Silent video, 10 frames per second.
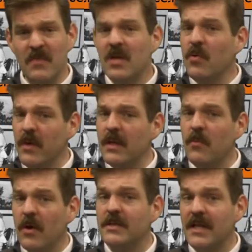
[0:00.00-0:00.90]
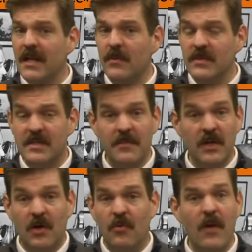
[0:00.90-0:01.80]
You really were dealing with some of
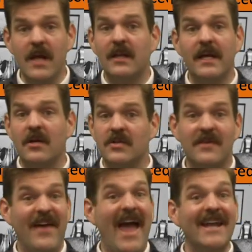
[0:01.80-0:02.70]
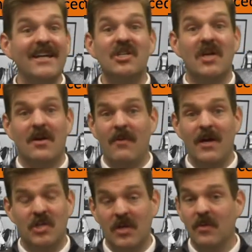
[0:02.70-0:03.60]
the great leaders of any
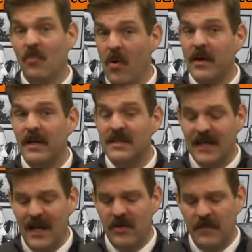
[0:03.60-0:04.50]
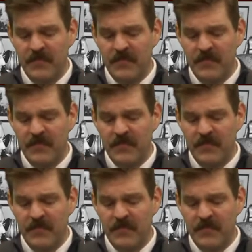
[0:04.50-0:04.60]
generation working together."